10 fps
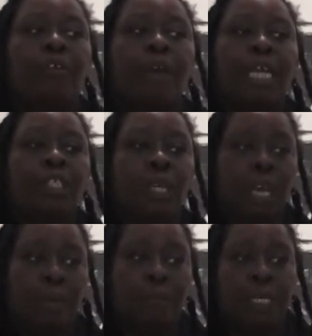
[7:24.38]

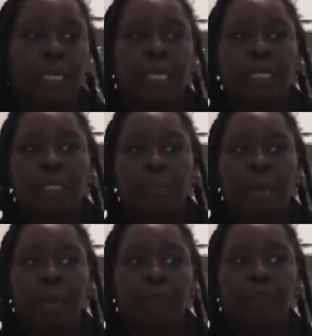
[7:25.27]
gradually over the years,
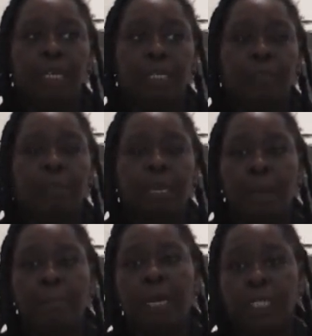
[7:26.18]
my figures have
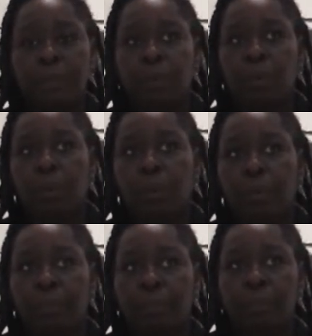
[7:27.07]
become much more
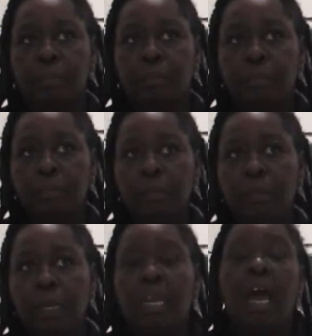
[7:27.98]

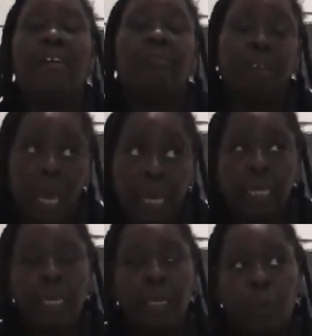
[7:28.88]

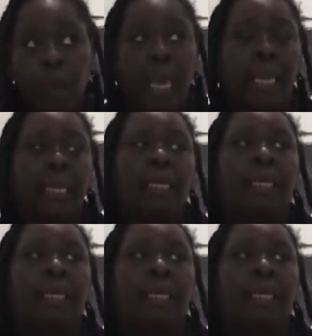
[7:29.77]
lifelike in a way